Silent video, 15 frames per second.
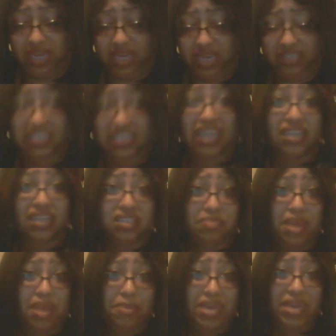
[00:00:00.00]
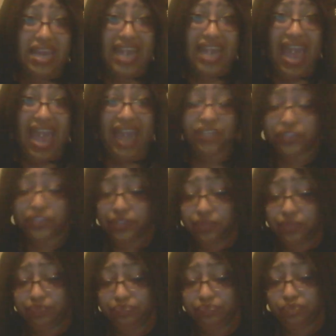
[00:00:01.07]
Uh, say this may be an
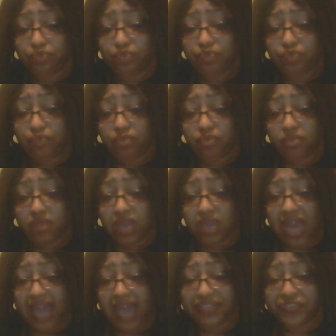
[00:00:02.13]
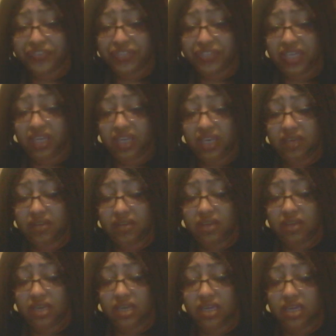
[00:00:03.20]
actor. I see
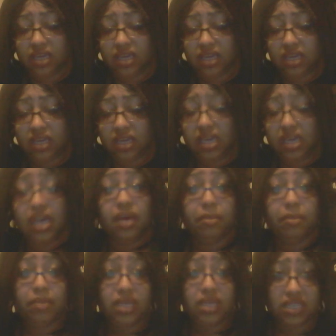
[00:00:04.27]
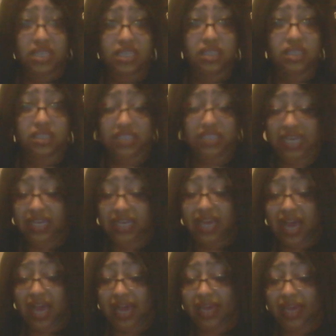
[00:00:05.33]
him, it looks like
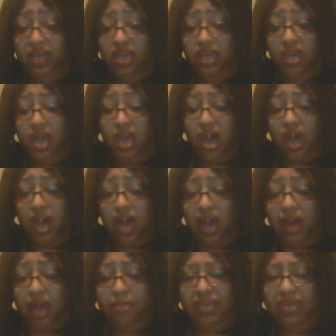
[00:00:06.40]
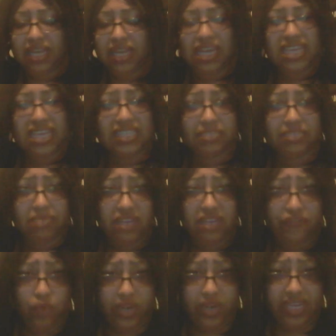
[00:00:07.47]
a guy, uh, being in his
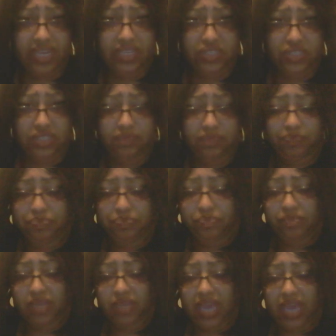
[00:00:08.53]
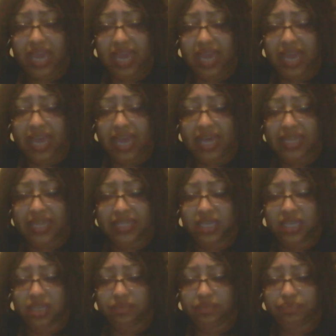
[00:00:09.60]
mid forties,
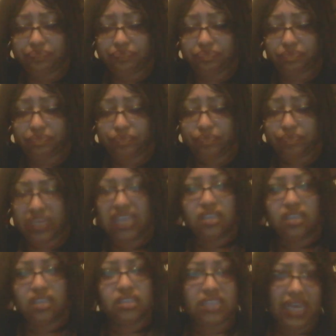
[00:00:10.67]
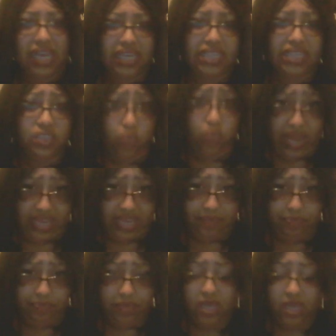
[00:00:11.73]
and he looks like he's
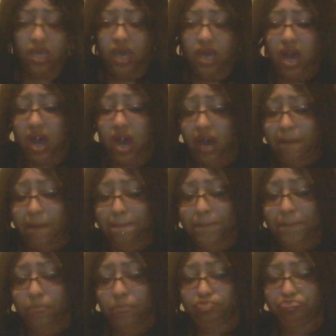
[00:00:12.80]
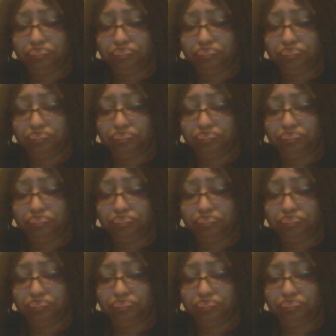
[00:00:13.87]
white. Um,